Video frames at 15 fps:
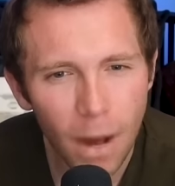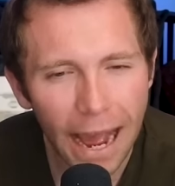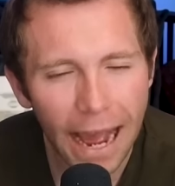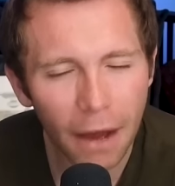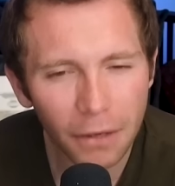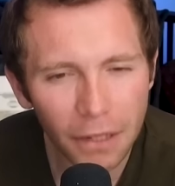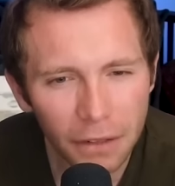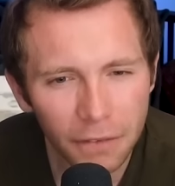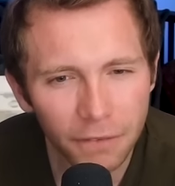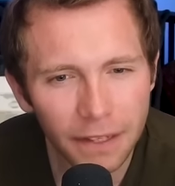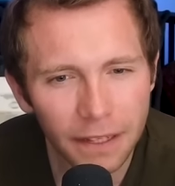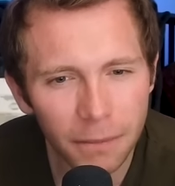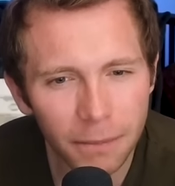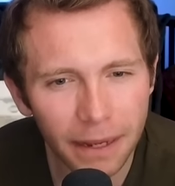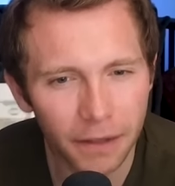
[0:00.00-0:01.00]
How do you
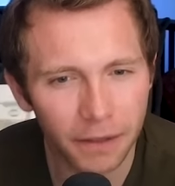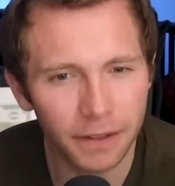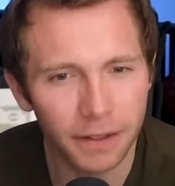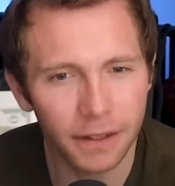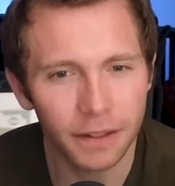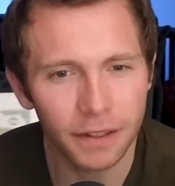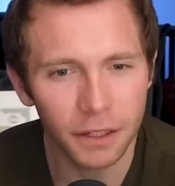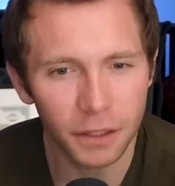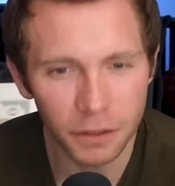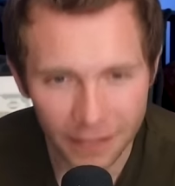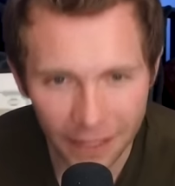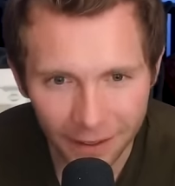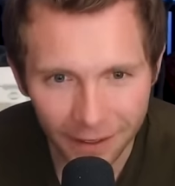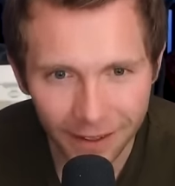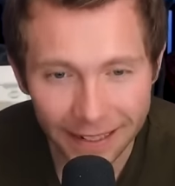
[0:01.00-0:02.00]
feel about the? You
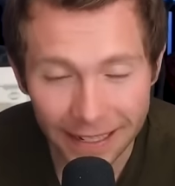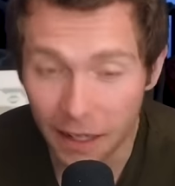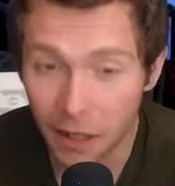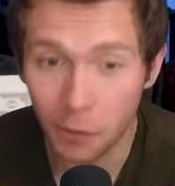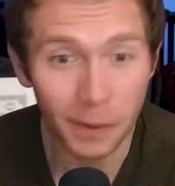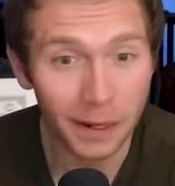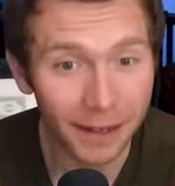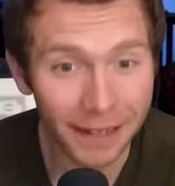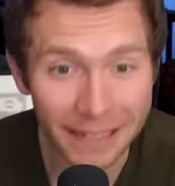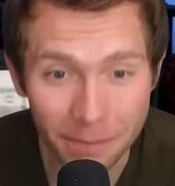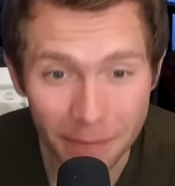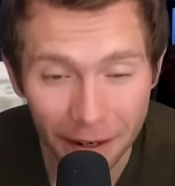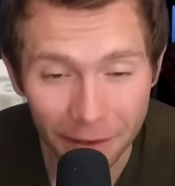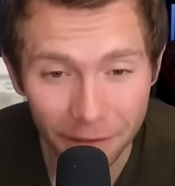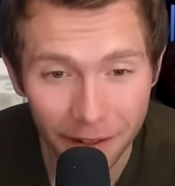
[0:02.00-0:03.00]
said earlier we like to
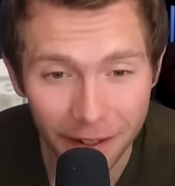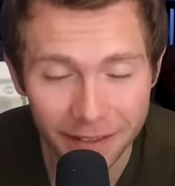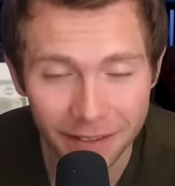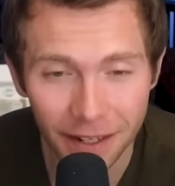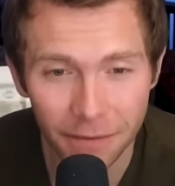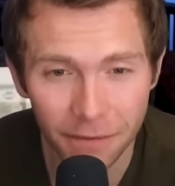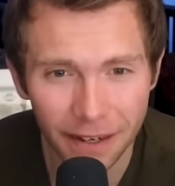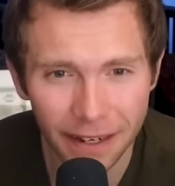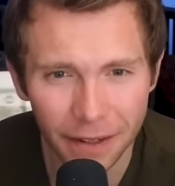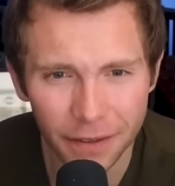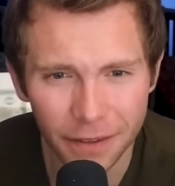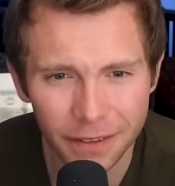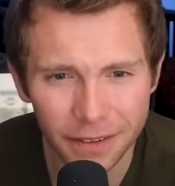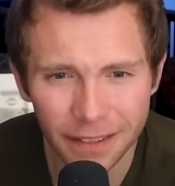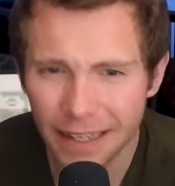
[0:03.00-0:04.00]
back first-time
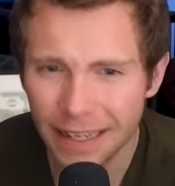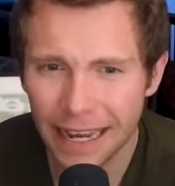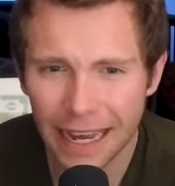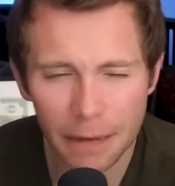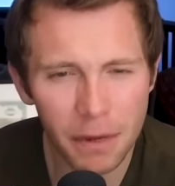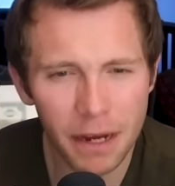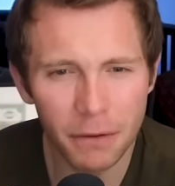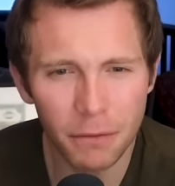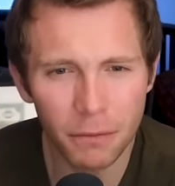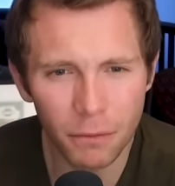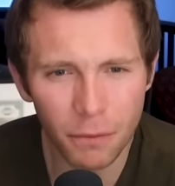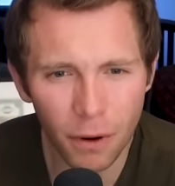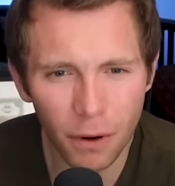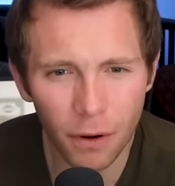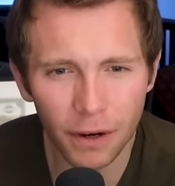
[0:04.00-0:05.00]
founders. Am I
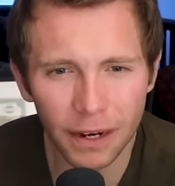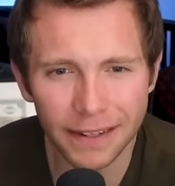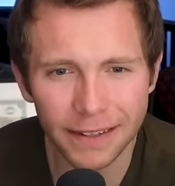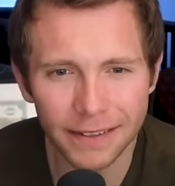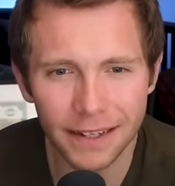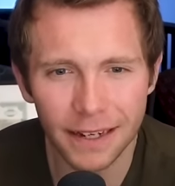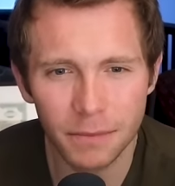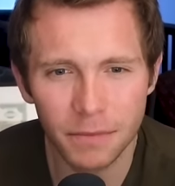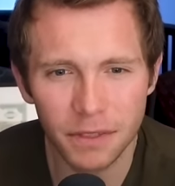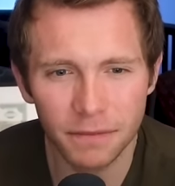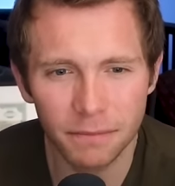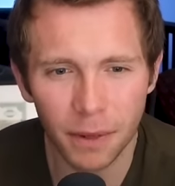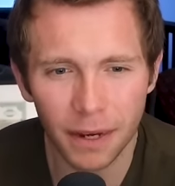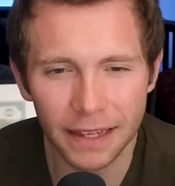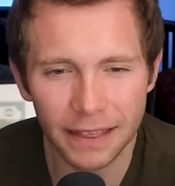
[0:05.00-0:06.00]
wrong in terms
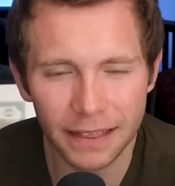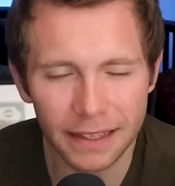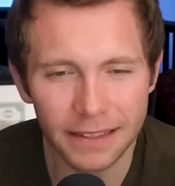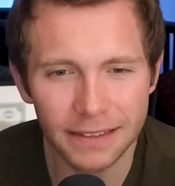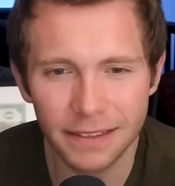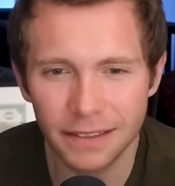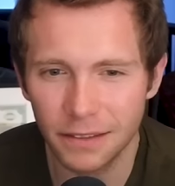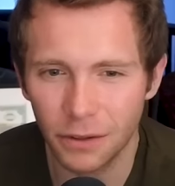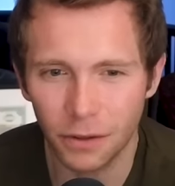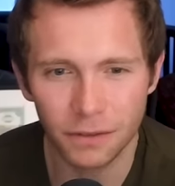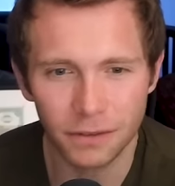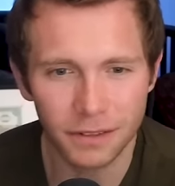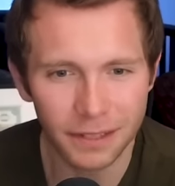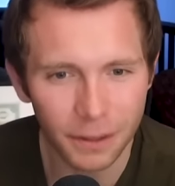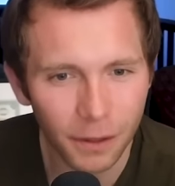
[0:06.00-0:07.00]
of my thesis
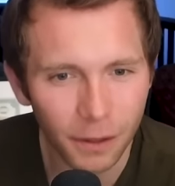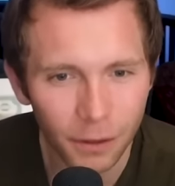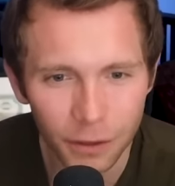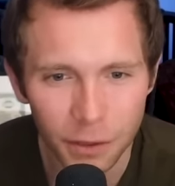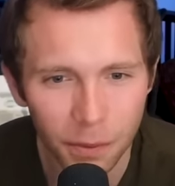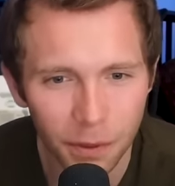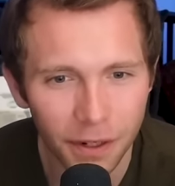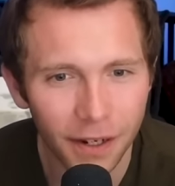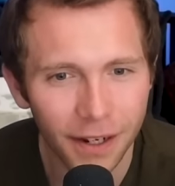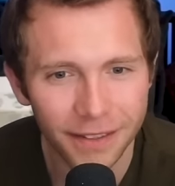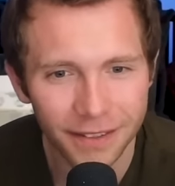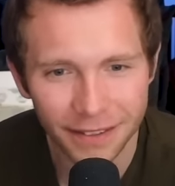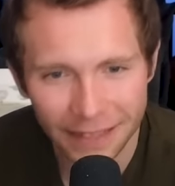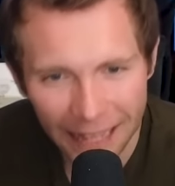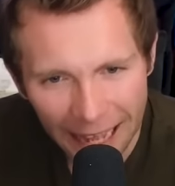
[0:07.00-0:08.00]
on serial
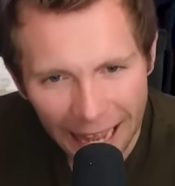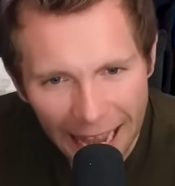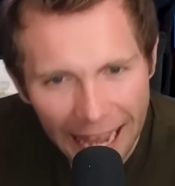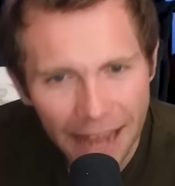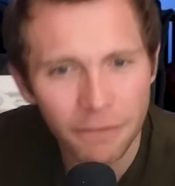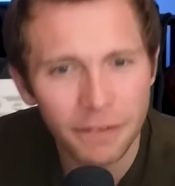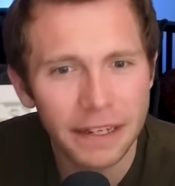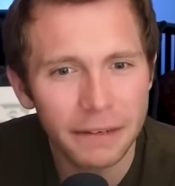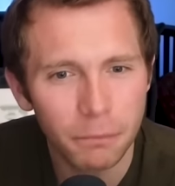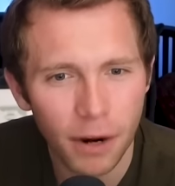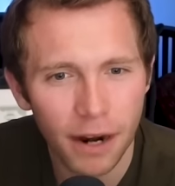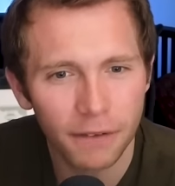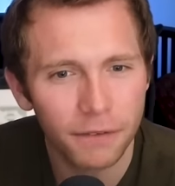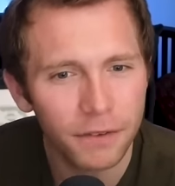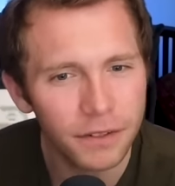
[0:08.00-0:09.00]
entrepreneurs and that heavy
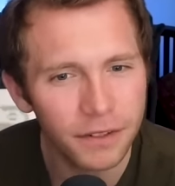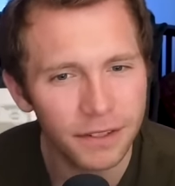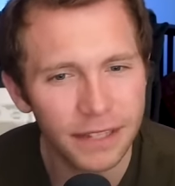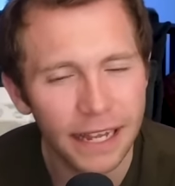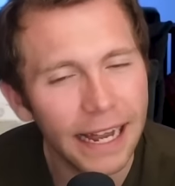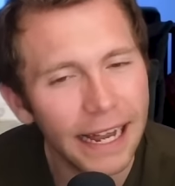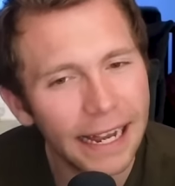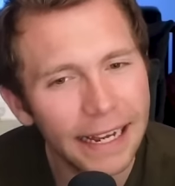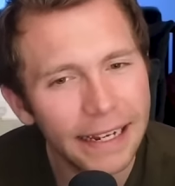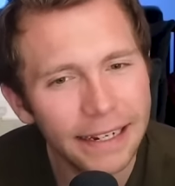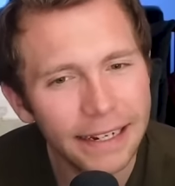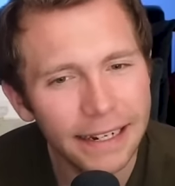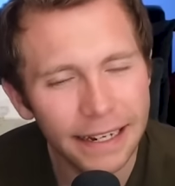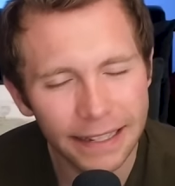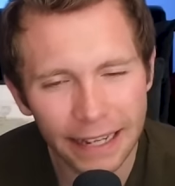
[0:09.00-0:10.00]
preference there?
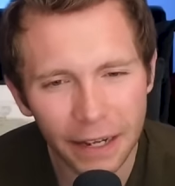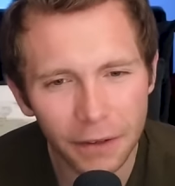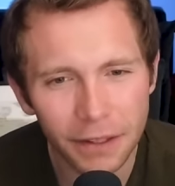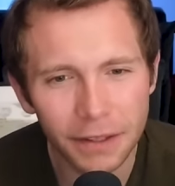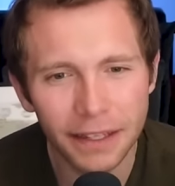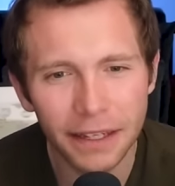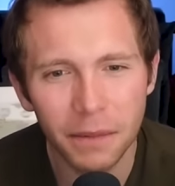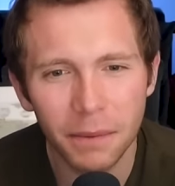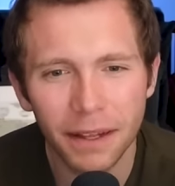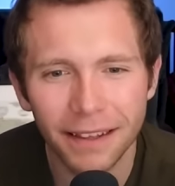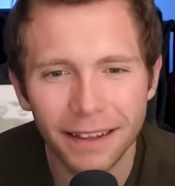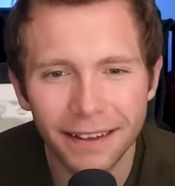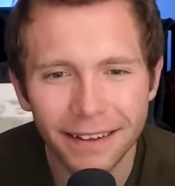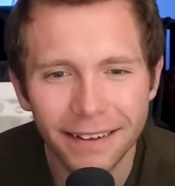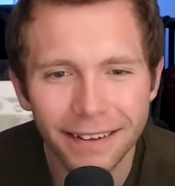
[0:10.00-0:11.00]
And how do you think
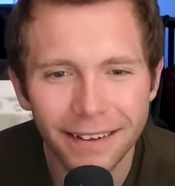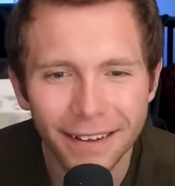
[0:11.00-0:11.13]
about that?